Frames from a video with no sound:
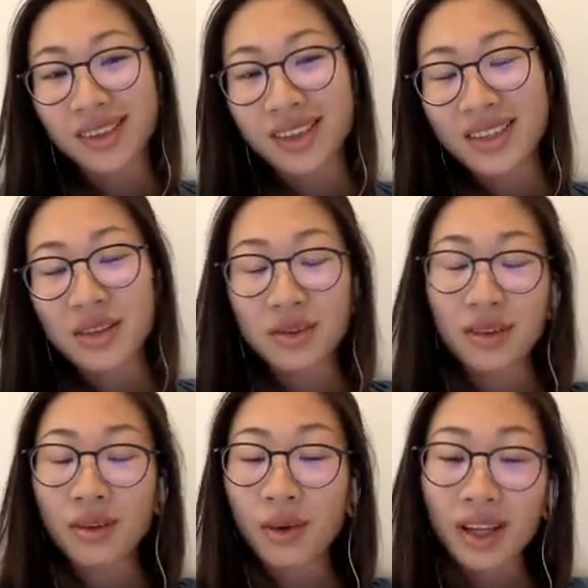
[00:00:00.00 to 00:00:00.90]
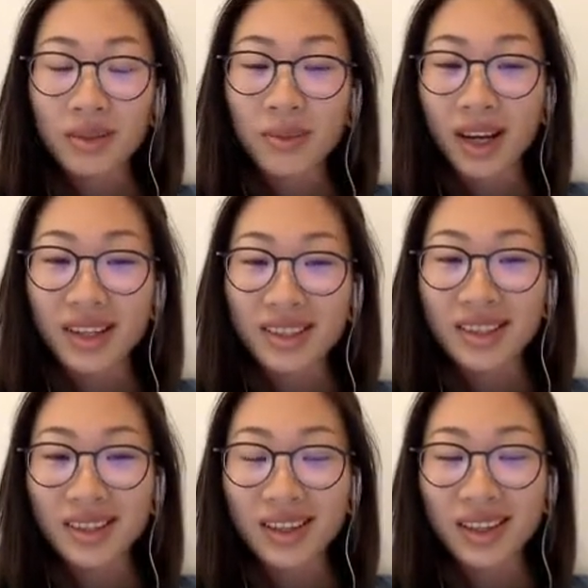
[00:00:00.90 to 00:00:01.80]
they took quite
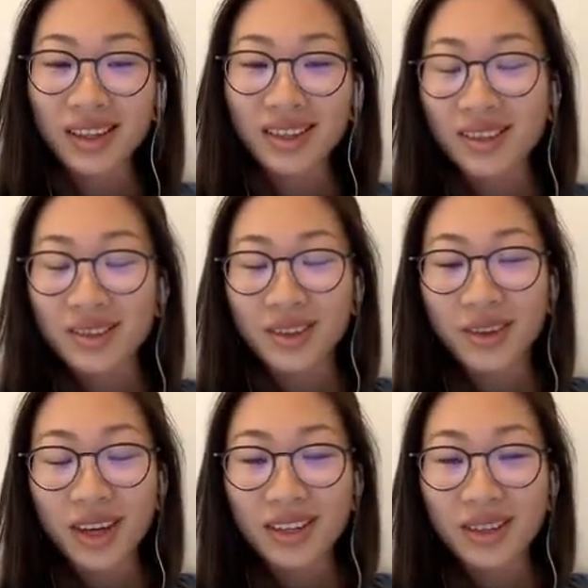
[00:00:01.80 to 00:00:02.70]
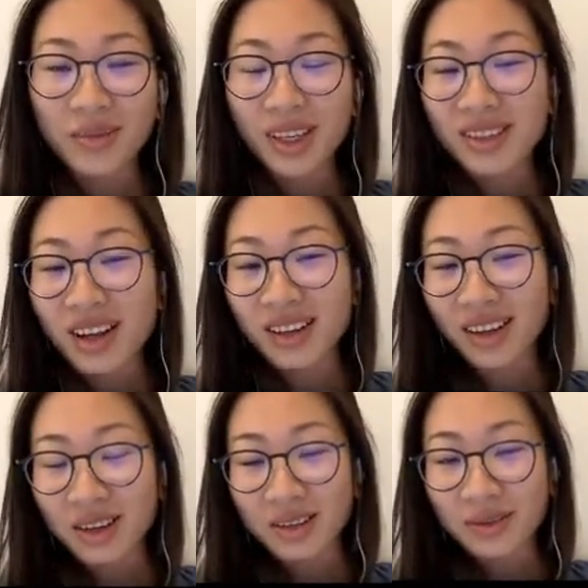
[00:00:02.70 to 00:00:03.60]
much. They took quite a big chunk
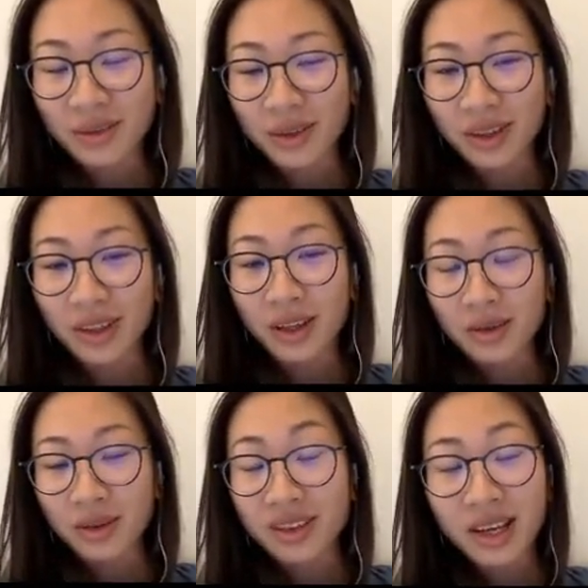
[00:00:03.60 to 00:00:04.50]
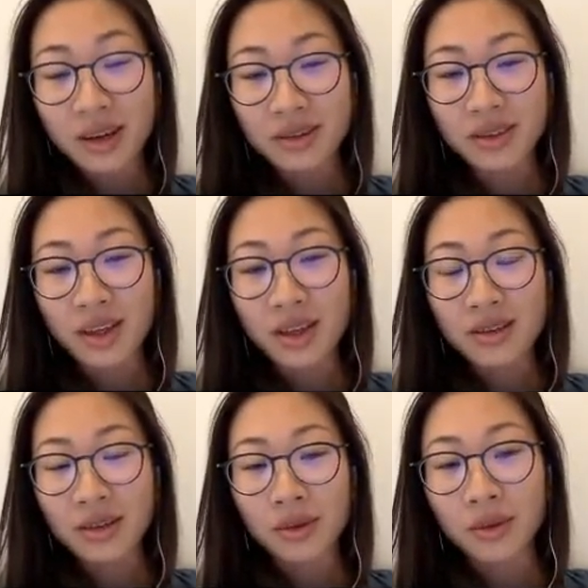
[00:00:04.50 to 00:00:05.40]
out of your sales.
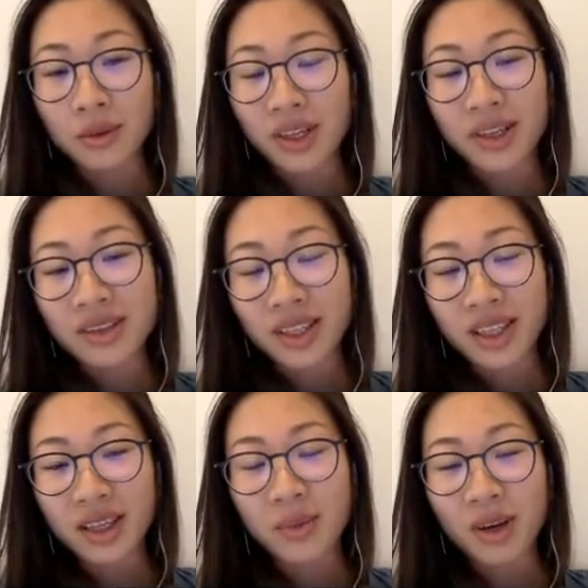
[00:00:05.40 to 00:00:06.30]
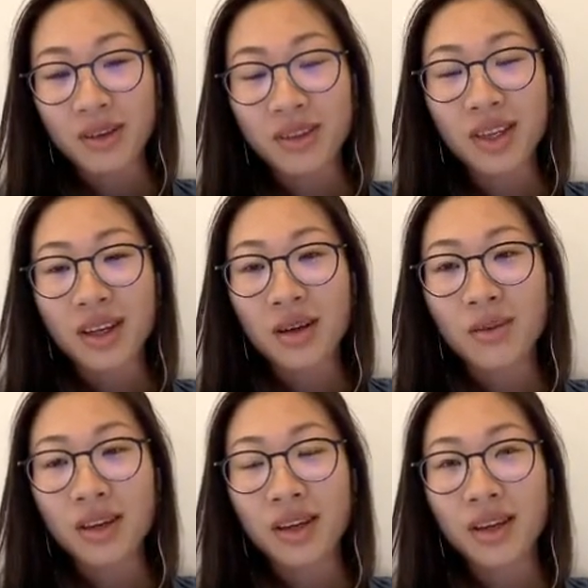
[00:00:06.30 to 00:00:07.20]
So we are thinking about
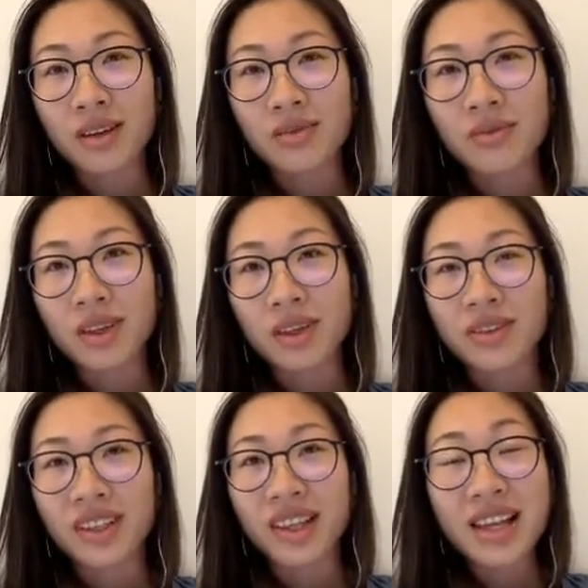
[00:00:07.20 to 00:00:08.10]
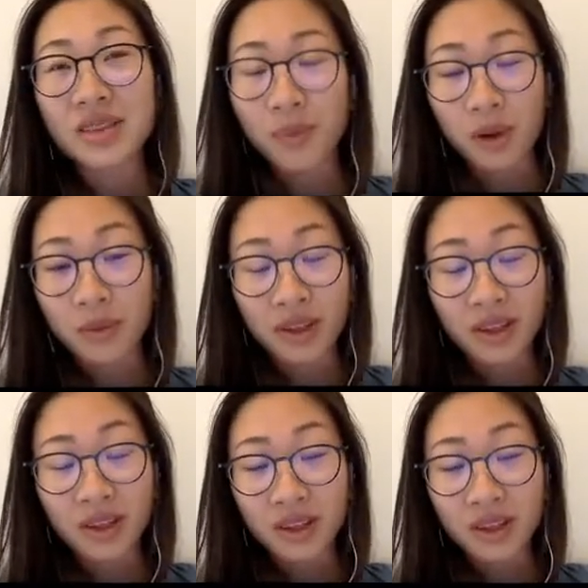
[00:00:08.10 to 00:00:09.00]
of a less
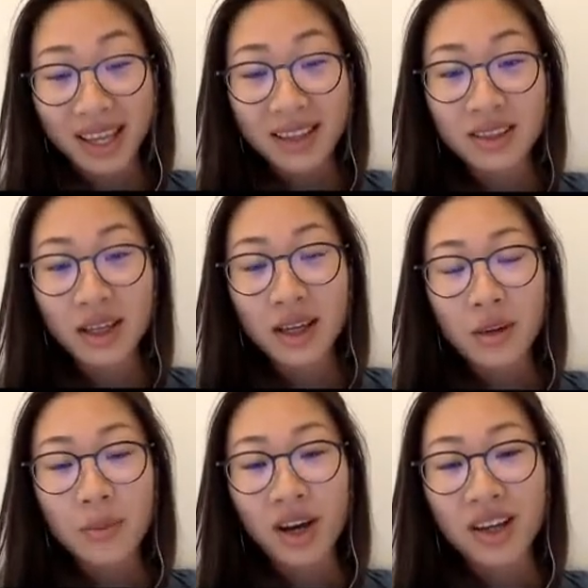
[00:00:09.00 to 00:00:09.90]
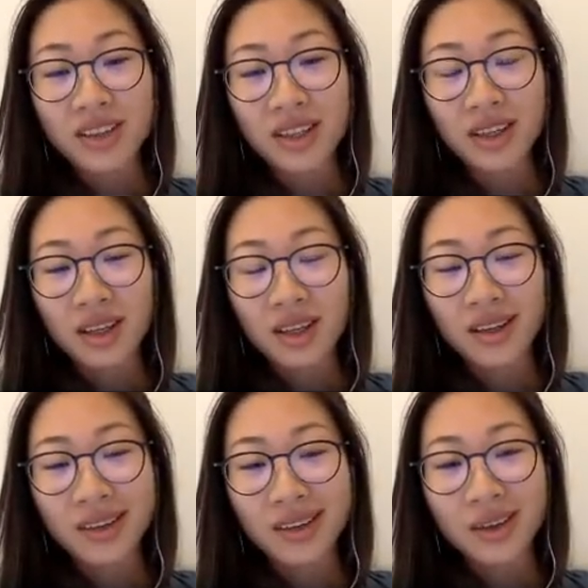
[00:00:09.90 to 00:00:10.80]
popular space, but
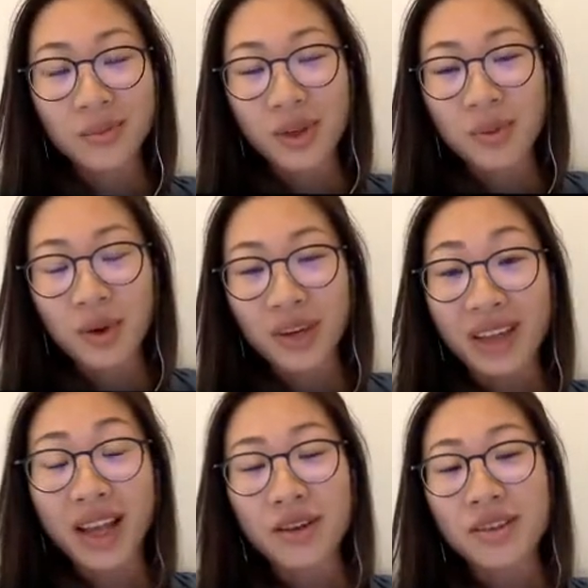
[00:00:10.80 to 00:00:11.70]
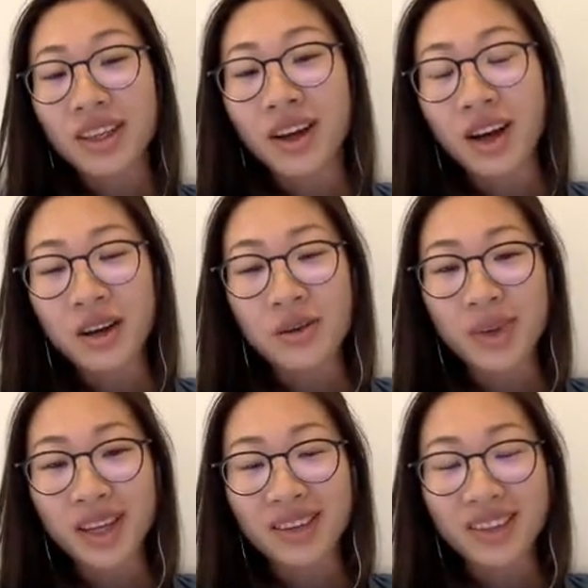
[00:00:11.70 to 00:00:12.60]
people can actually come
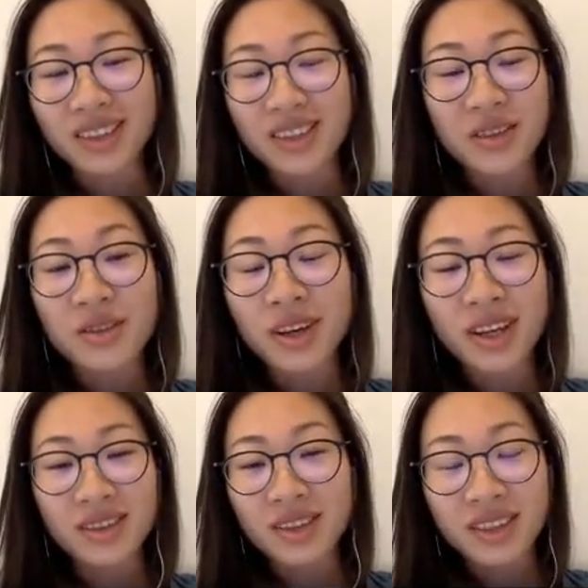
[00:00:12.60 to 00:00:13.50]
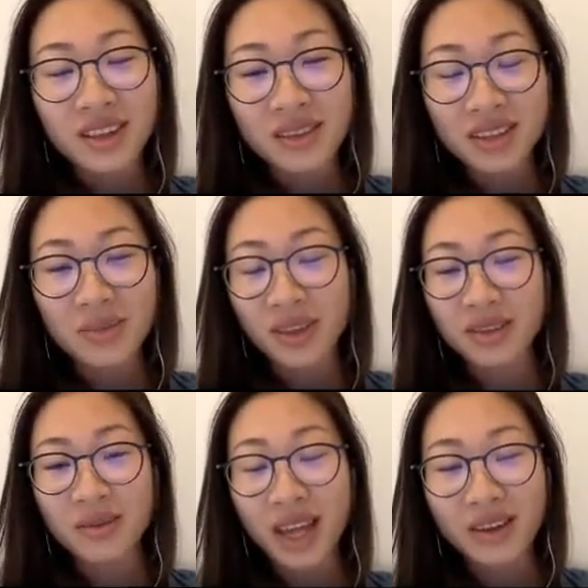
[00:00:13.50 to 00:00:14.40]
and just enjoy the service,
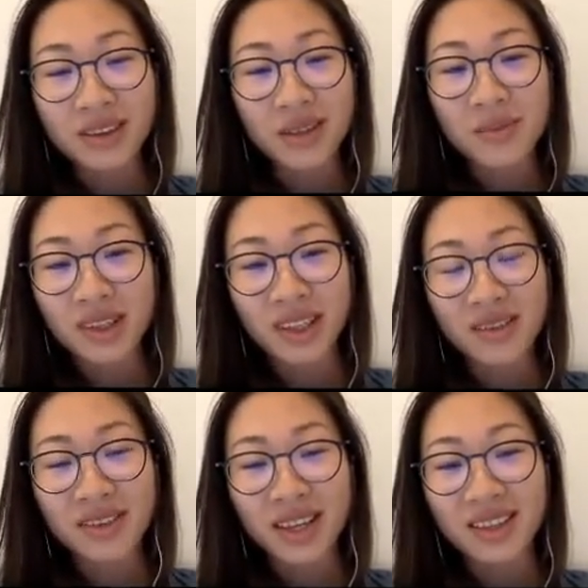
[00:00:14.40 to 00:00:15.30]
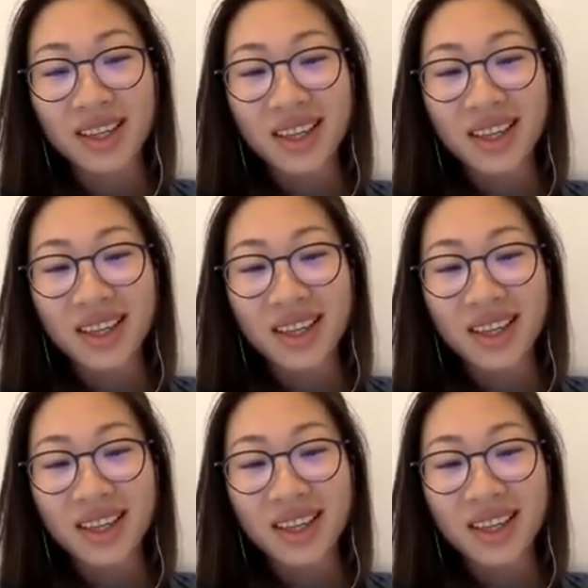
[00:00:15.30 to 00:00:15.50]
because we actually believe that